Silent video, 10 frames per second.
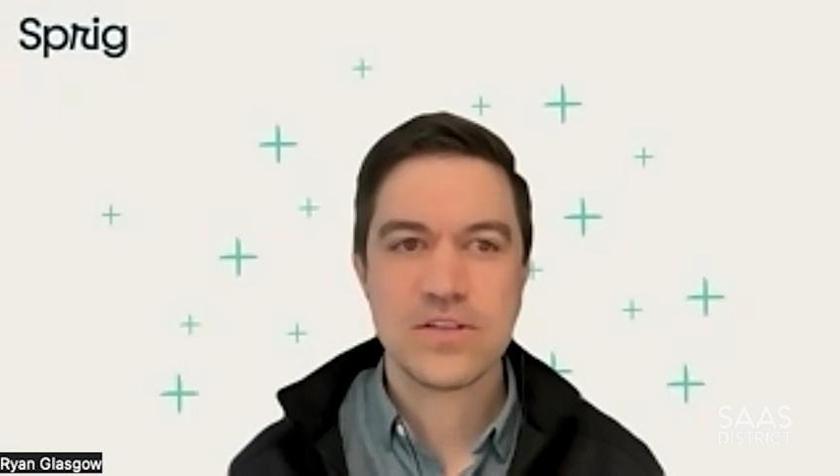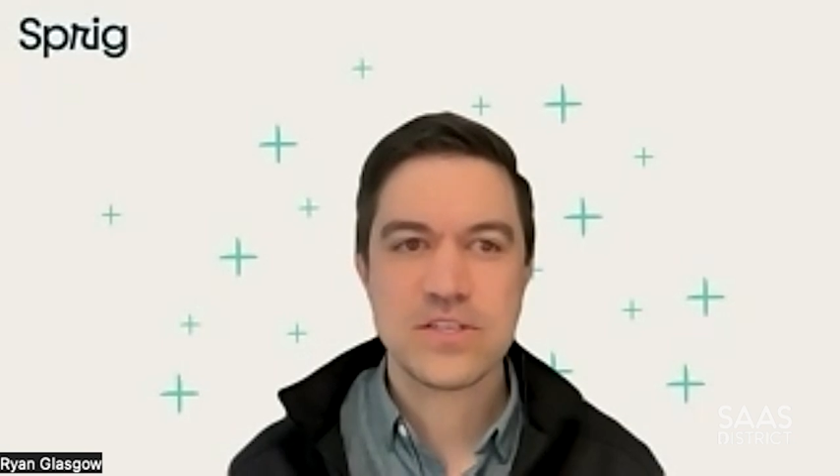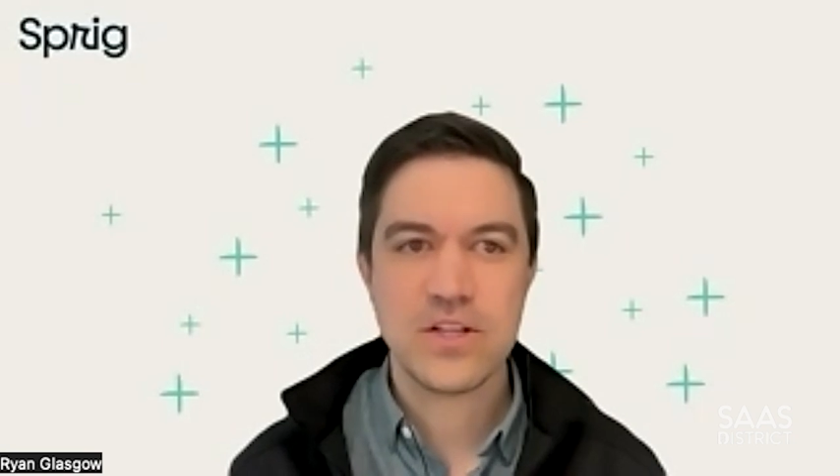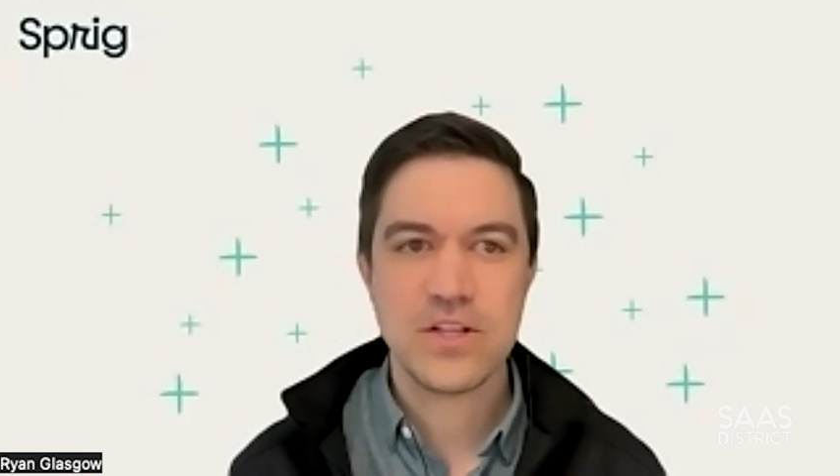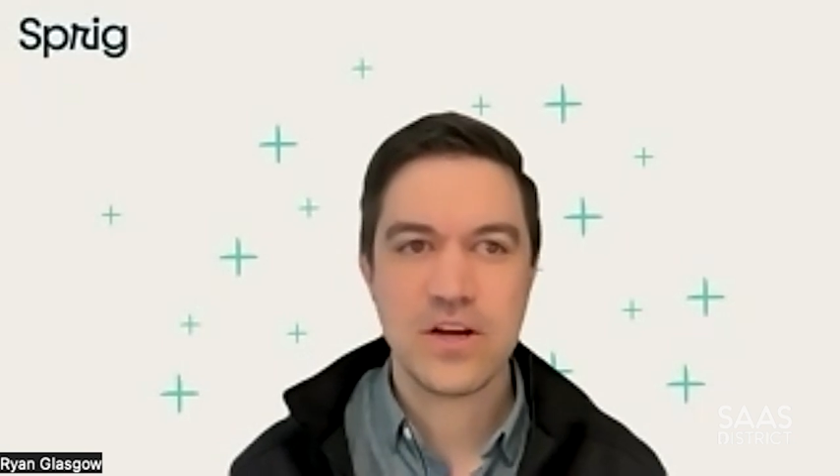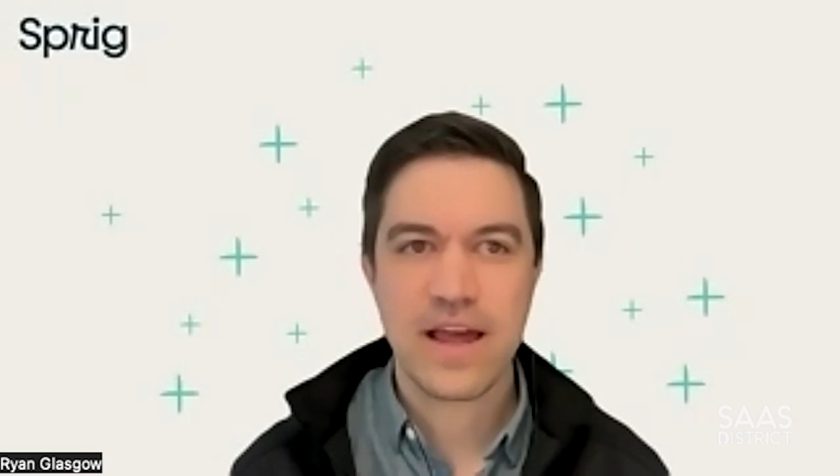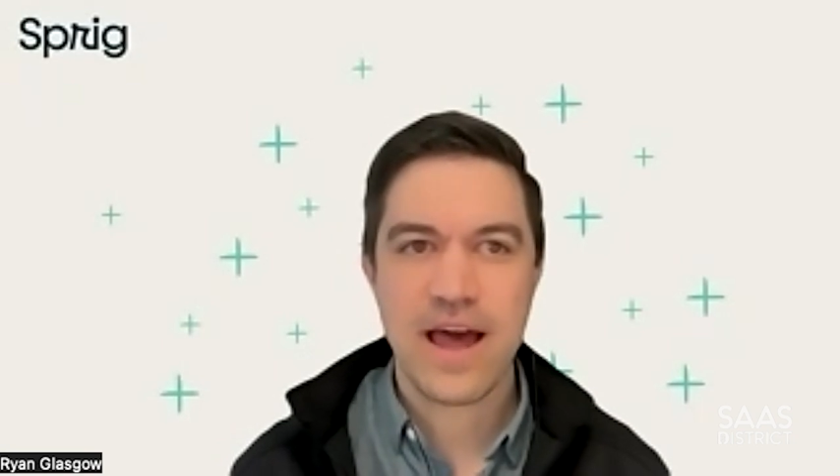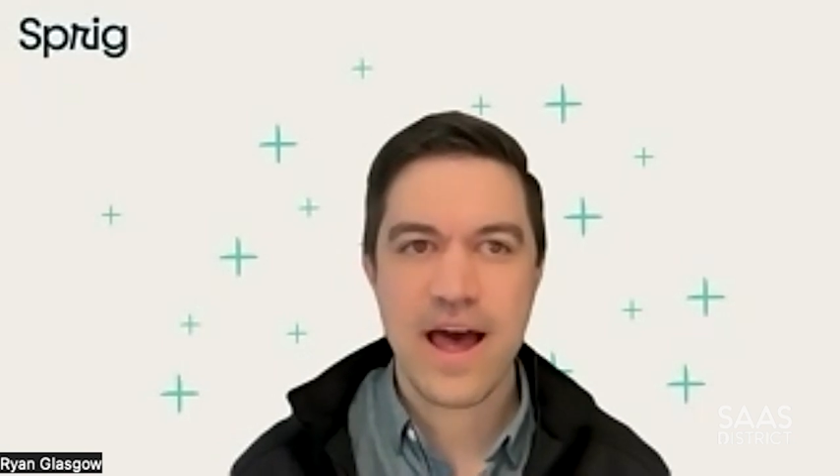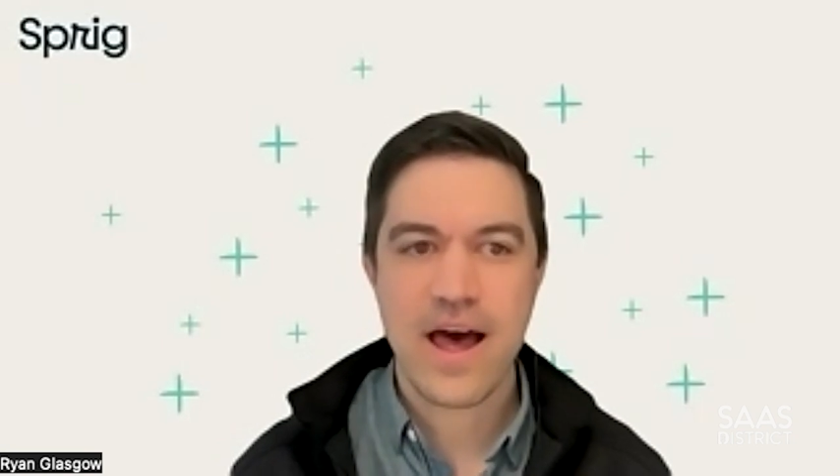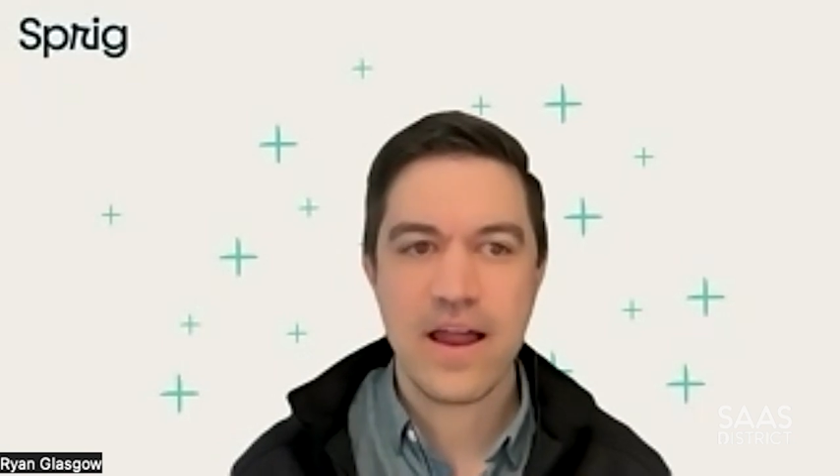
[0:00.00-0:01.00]
to look
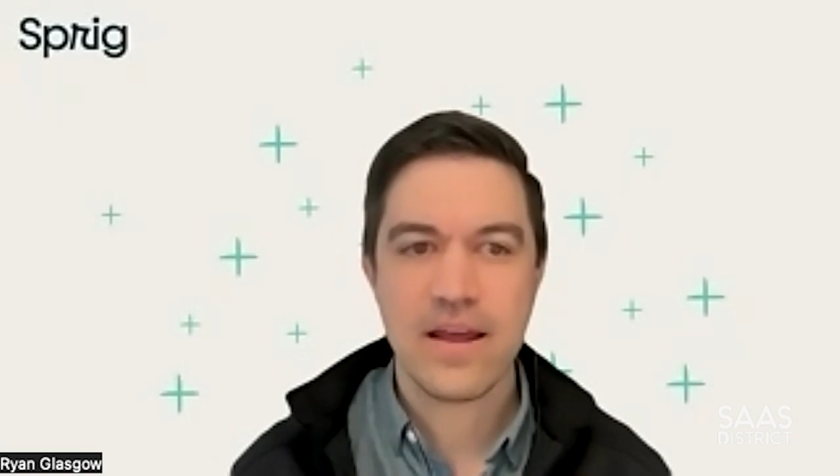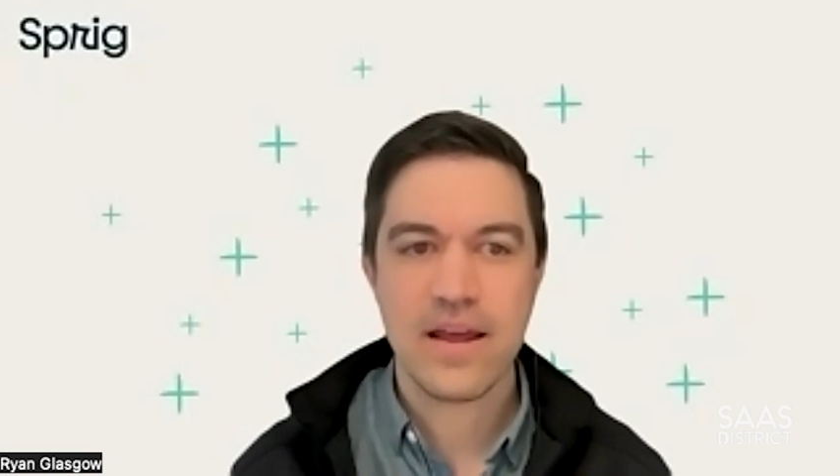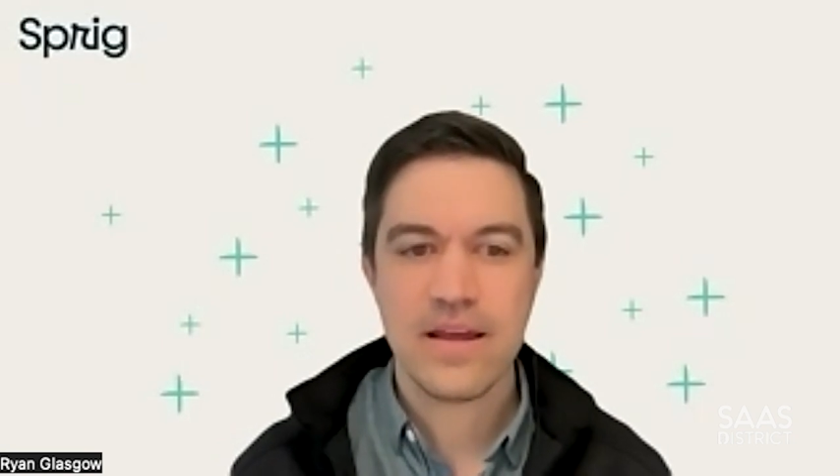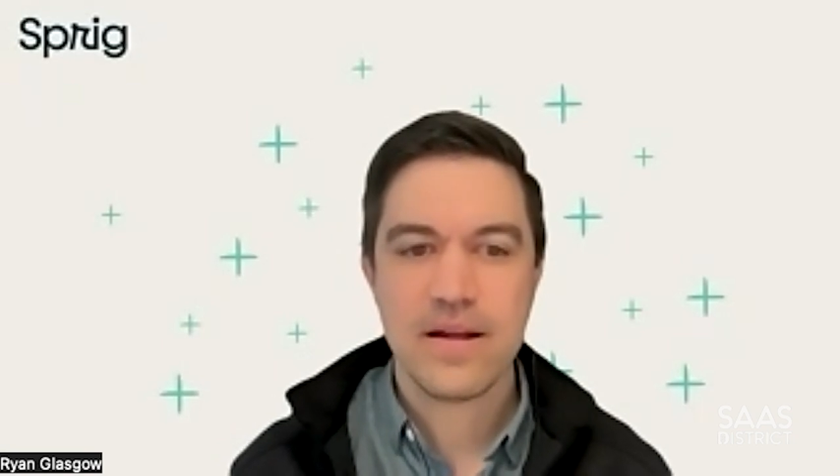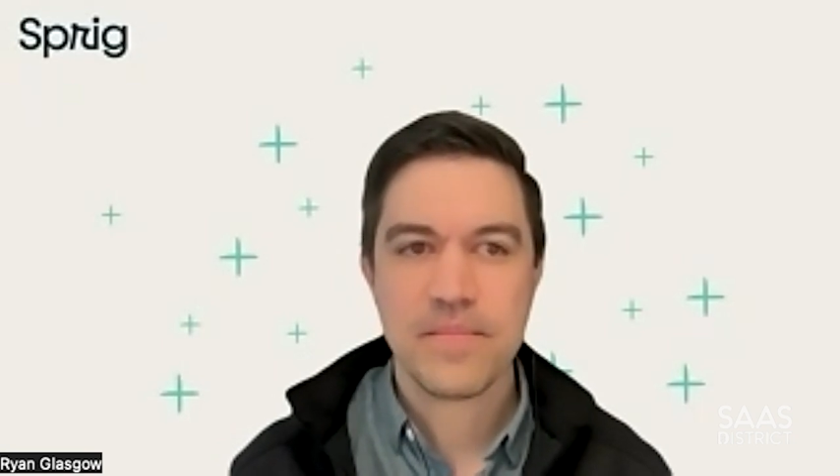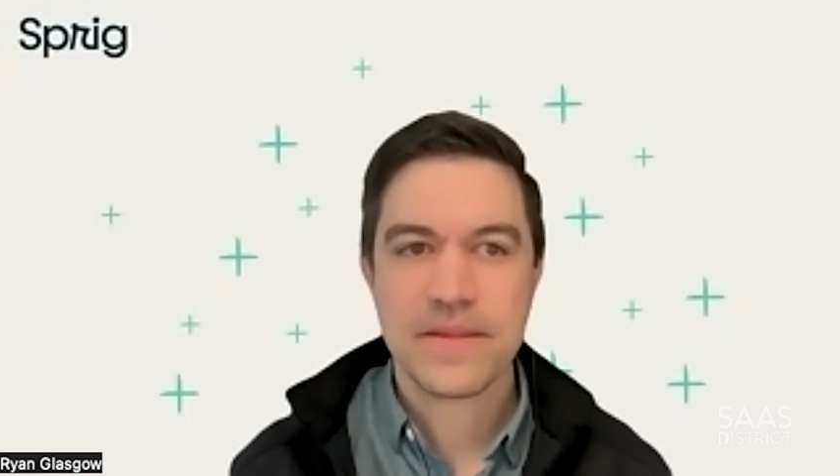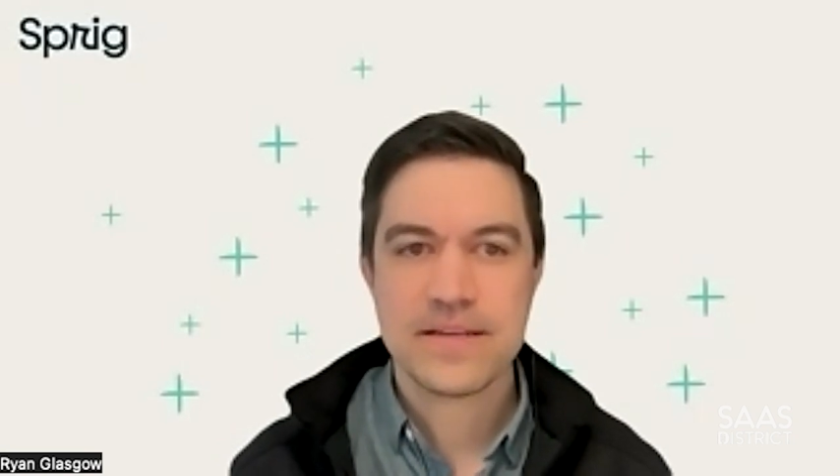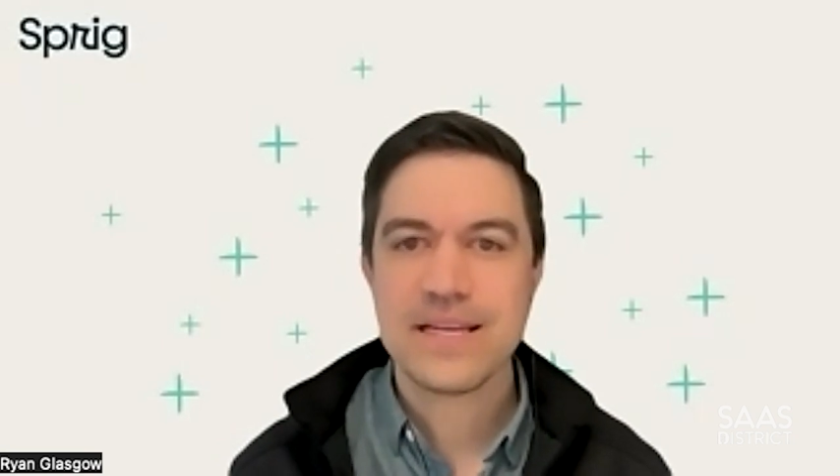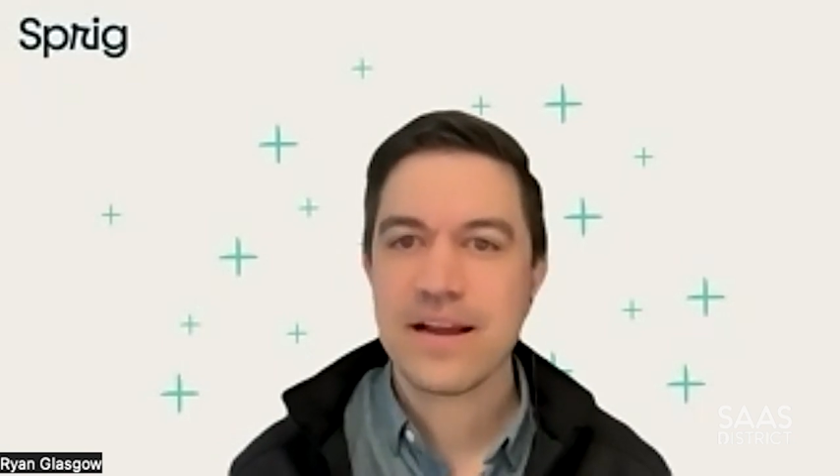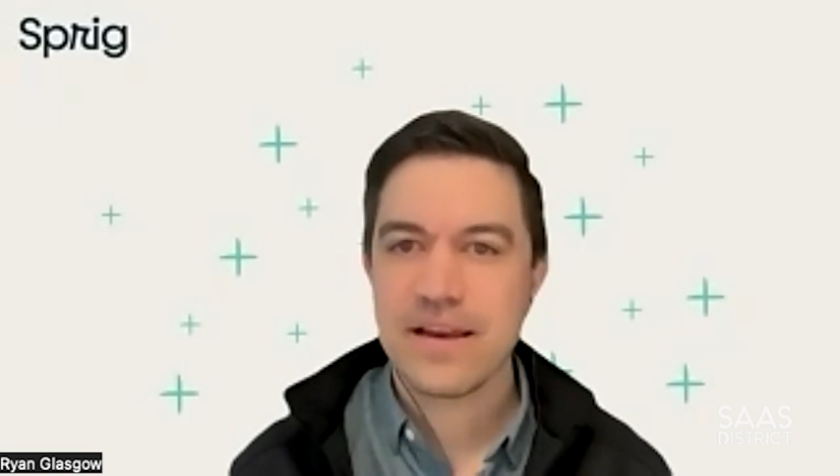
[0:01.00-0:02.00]
at
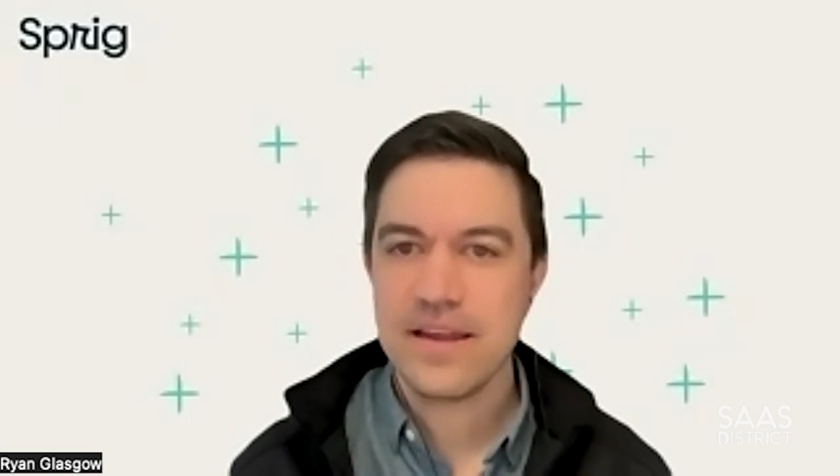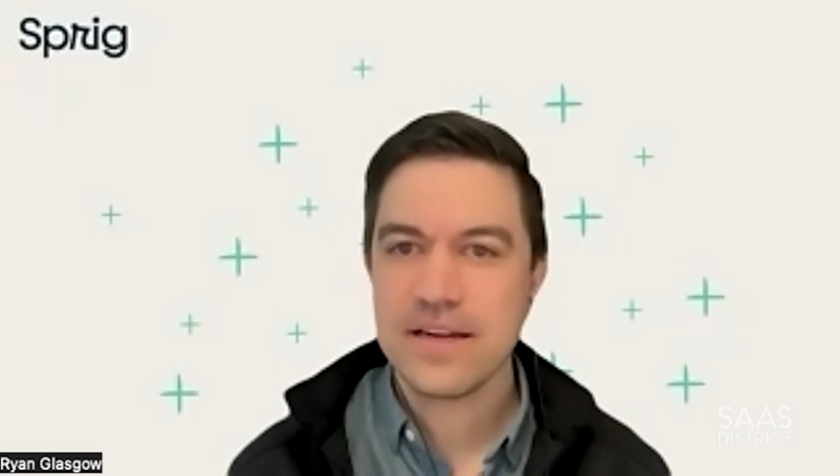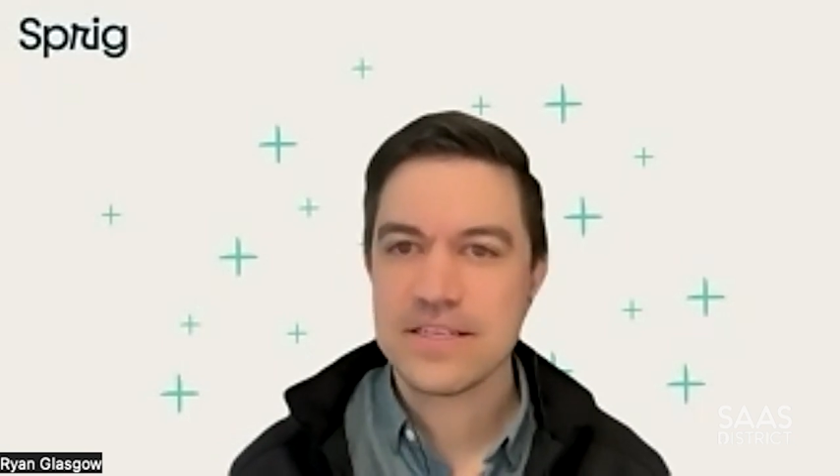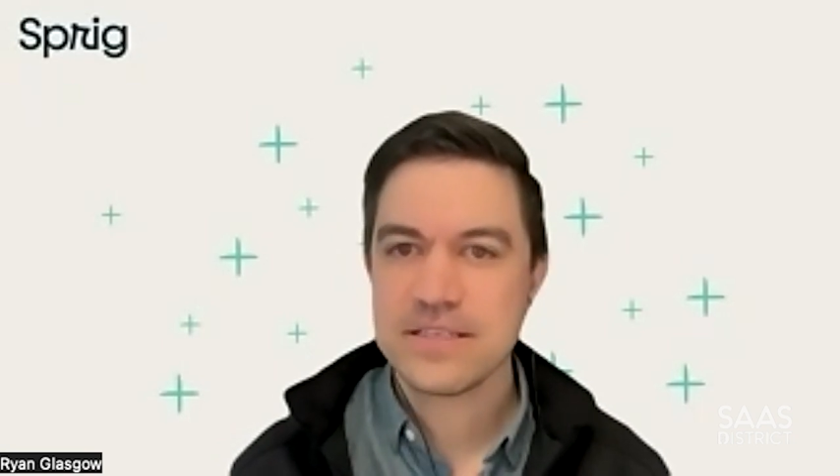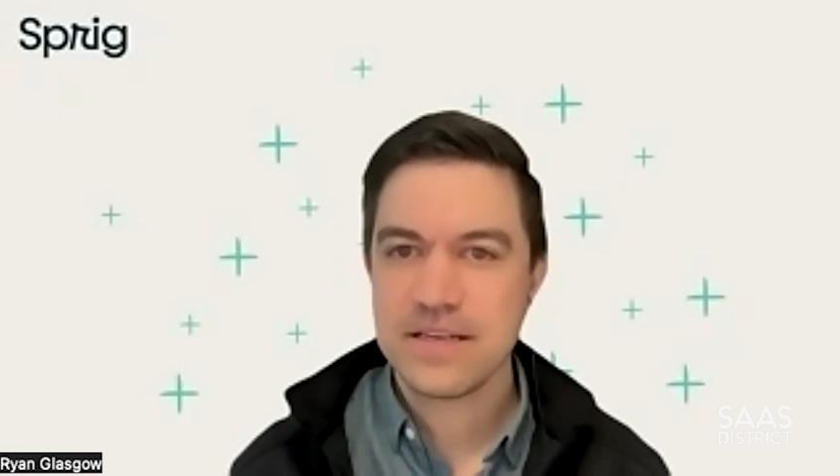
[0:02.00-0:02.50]
techniques